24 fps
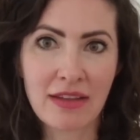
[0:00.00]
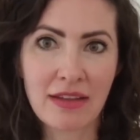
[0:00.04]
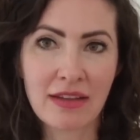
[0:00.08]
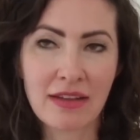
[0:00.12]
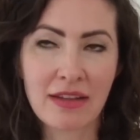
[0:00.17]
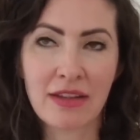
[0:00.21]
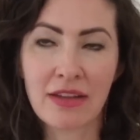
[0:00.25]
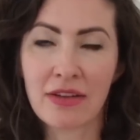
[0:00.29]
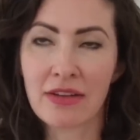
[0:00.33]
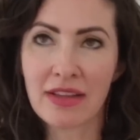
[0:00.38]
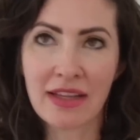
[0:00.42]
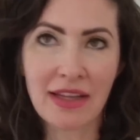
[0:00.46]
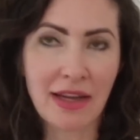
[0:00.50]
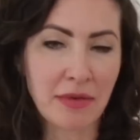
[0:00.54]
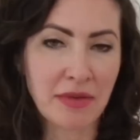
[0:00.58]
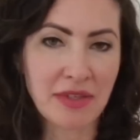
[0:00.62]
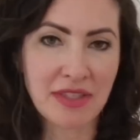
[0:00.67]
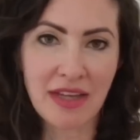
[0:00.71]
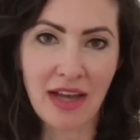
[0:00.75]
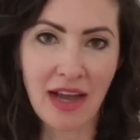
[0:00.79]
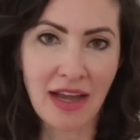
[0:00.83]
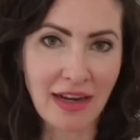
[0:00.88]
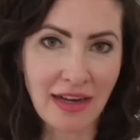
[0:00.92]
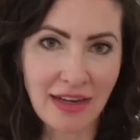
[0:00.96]
Clearly I was
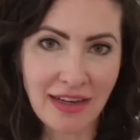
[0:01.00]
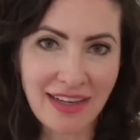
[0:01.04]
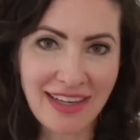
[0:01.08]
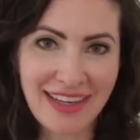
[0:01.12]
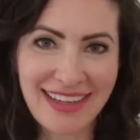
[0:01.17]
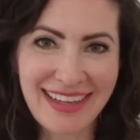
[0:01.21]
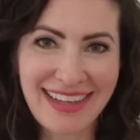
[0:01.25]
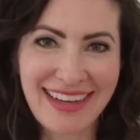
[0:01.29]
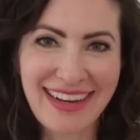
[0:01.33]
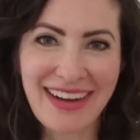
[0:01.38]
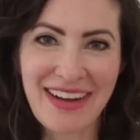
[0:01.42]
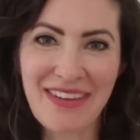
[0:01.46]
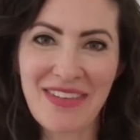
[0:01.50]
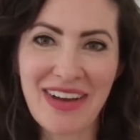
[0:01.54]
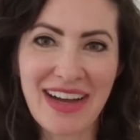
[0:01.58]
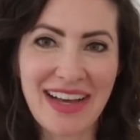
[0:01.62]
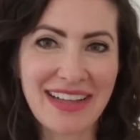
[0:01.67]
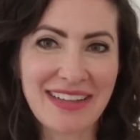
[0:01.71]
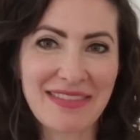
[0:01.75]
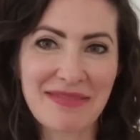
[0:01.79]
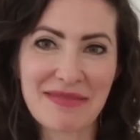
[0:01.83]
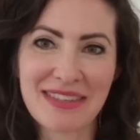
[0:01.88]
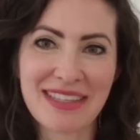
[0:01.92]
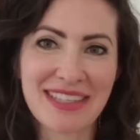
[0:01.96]
guided,
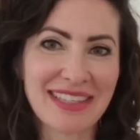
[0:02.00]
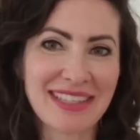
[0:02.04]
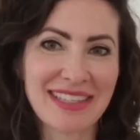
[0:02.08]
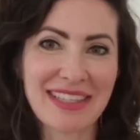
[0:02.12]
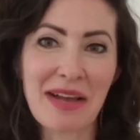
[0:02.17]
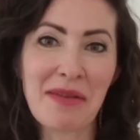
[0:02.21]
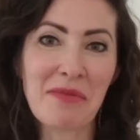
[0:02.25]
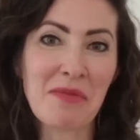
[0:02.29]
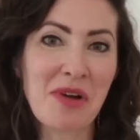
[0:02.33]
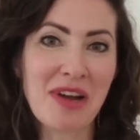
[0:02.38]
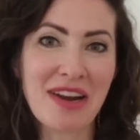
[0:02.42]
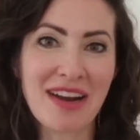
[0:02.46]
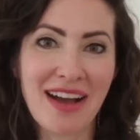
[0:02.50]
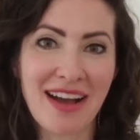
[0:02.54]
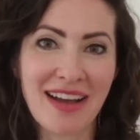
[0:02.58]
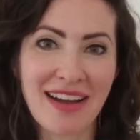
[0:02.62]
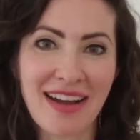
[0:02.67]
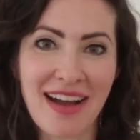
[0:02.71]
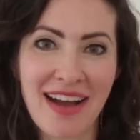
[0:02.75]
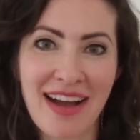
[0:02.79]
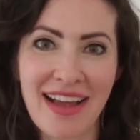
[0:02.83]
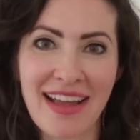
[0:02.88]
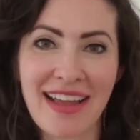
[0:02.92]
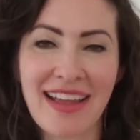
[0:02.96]
by someone on
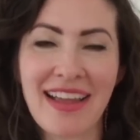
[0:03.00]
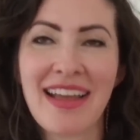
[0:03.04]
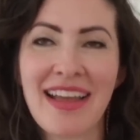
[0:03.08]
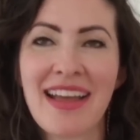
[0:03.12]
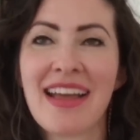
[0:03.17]
high,